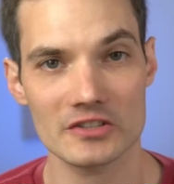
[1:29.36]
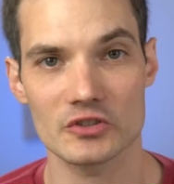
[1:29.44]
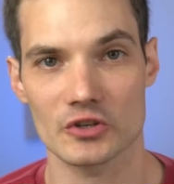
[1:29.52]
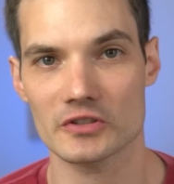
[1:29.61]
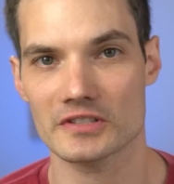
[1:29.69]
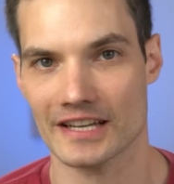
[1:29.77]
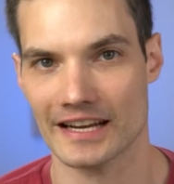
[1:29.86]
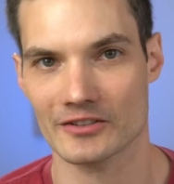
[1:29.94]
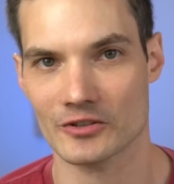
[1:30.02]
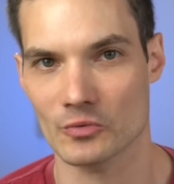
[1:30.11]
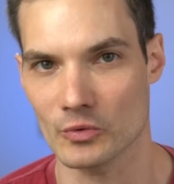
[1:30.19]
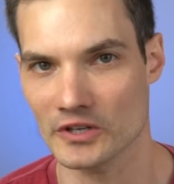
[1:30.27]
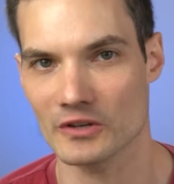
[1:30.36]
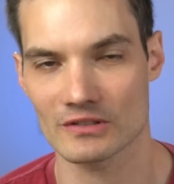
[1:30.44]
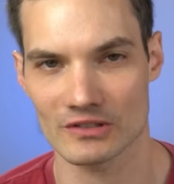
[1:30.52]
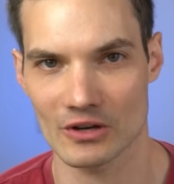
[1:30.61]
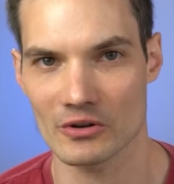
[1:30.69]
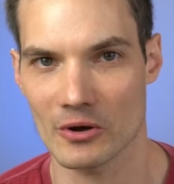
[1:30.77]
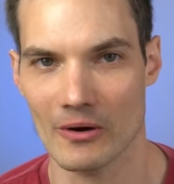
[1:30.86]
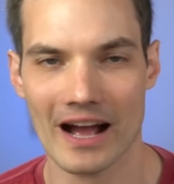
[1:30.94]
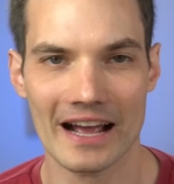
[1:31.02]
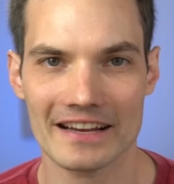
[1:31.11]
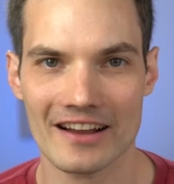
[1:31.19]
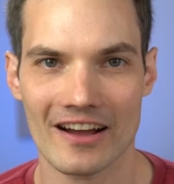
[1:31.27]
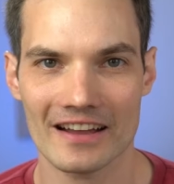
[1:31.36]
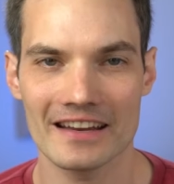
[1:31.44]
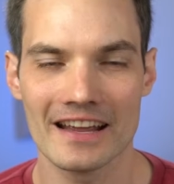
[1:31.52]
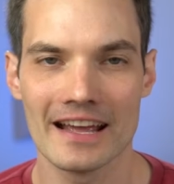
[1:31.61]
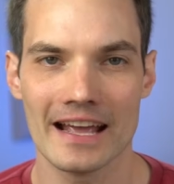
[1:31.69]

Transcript: is your standard Windows logo icon,